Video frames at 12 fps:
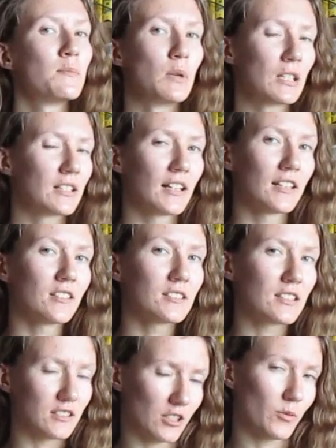book titles
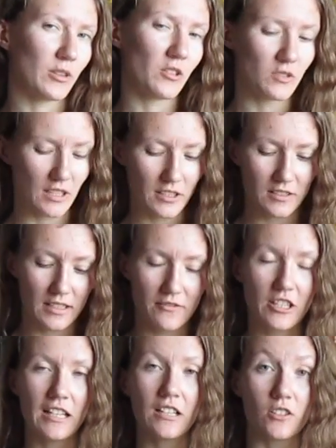that start with those letters, I
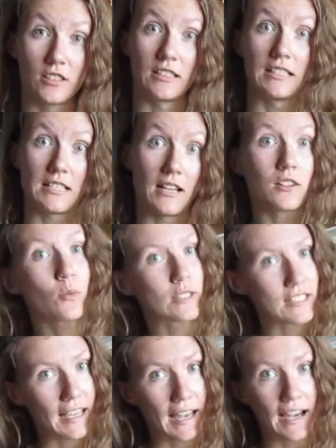feel like, or at least not the
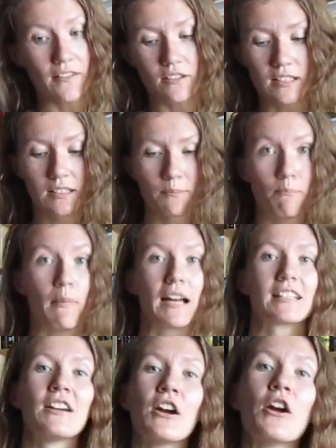ones I have,
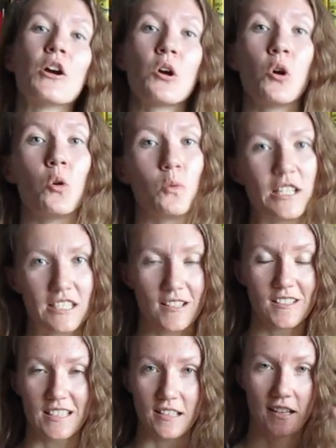but we
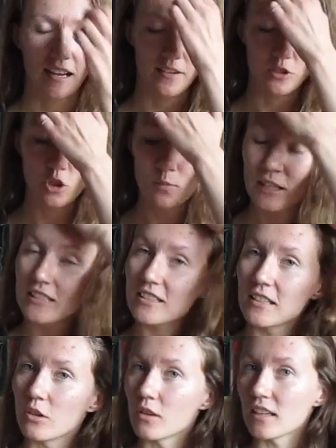shall see. I have 2 minutes
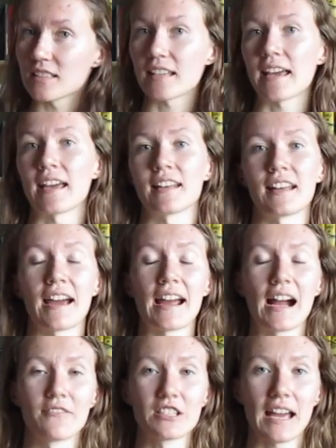to do this, and I
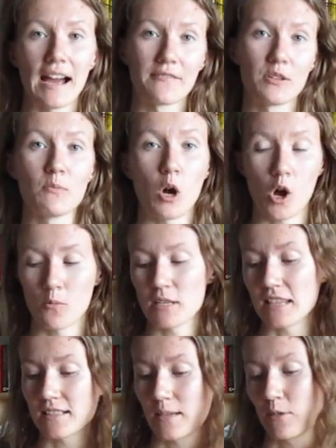have to have them all be
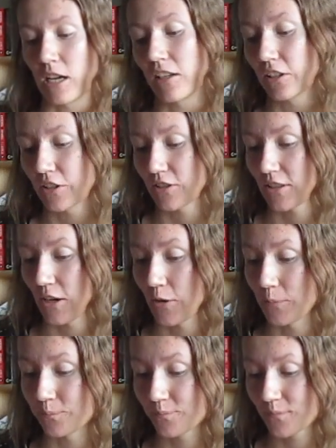the same color, so